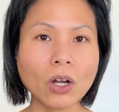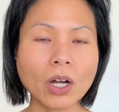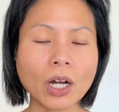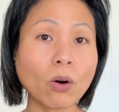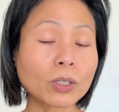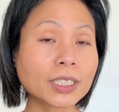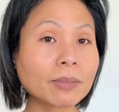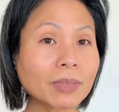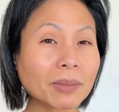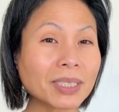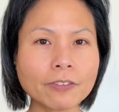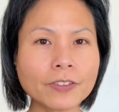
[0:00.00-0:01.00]
Or
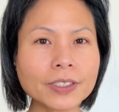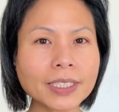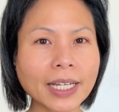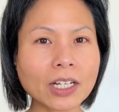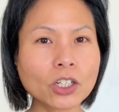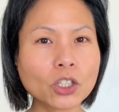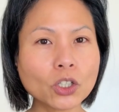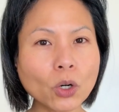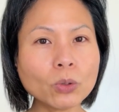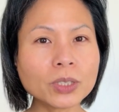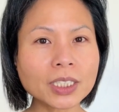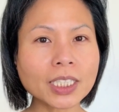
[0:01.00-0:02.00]
sometimes it feels like a
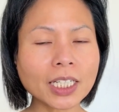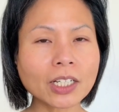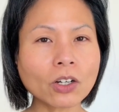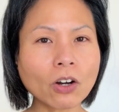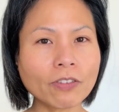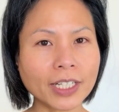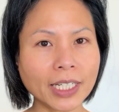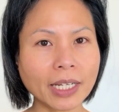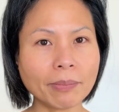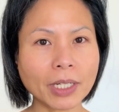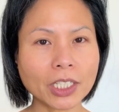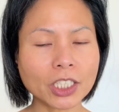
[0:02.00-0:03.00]
ghosting of an
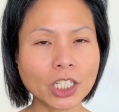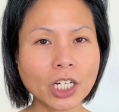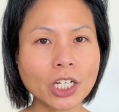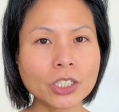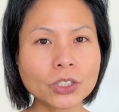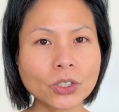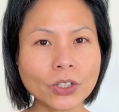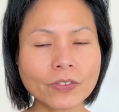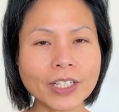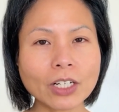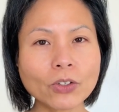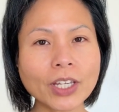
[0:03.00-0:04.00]
image. So if
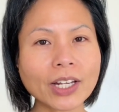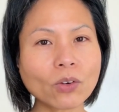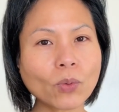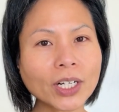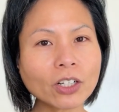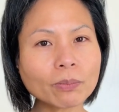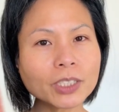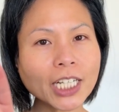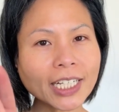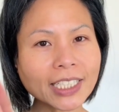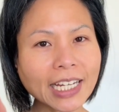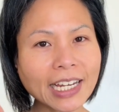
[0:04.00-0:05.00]
they're looking at one
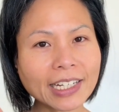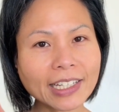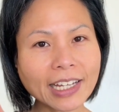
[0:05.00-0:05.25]
object and